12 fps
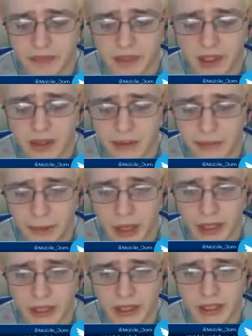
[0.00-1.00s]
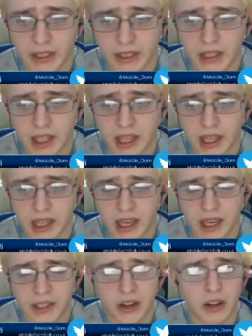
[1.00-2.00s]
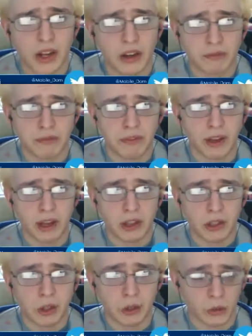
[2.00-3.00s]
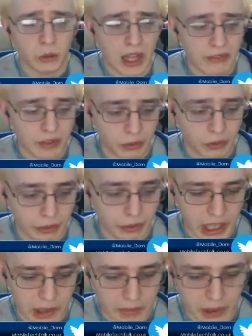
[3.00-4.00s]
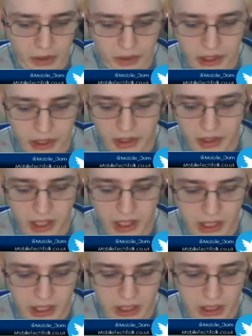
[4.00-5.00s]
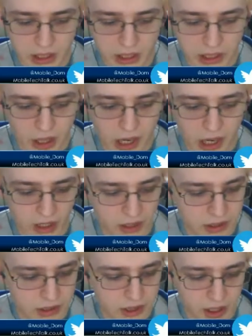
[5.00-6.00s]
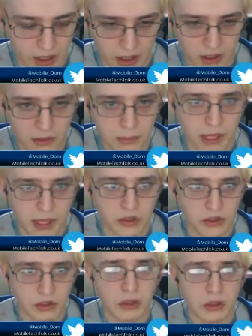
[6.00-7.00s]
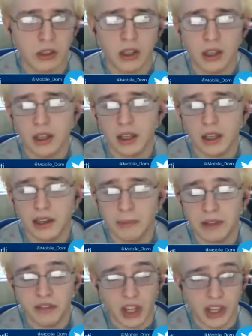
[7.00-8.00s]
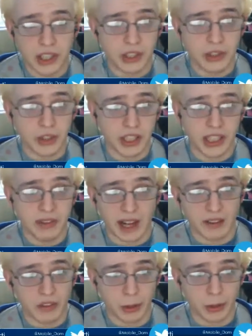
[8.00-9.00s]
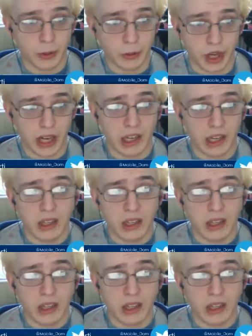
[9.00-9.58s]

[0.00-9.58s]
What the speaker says: But I don't know if Google ever re-uploaded the dialer to Play Store. If they did, you can even have the Google dialer.